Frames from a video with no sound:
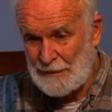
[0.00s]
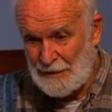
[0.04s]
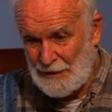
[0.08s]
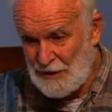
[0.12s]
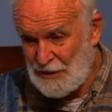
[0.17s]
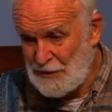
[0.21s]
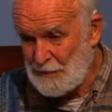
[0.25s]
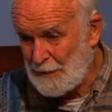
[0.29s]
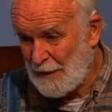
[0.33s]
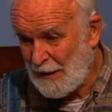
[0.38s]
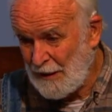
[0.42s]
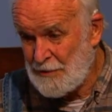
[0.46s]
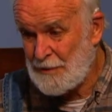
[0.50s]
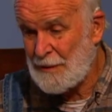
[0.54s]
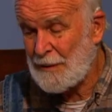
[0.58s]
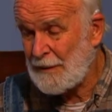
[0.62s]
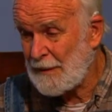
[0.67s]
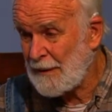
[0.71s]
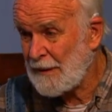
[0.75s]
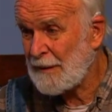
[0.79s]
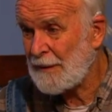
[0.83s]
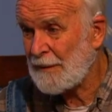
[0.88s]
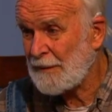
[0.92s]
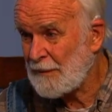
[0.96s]

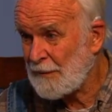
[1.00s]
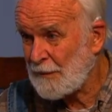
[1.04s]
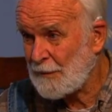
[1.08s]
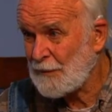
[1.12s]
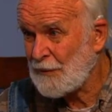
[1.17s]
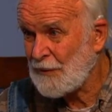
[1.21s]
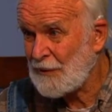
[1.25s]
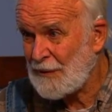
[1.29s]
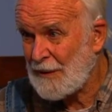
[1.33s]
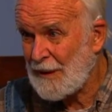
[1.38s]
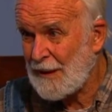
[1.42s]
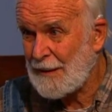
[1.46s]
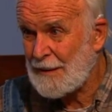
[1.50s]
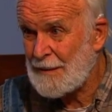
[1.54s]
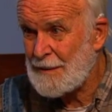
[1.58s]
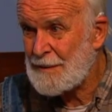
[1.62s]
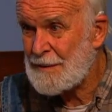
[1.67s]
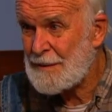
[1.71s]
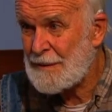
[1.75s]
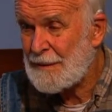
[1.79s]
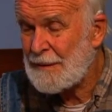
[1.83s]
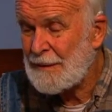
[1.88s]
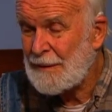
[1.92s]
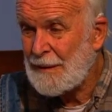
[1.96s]
especially in those days,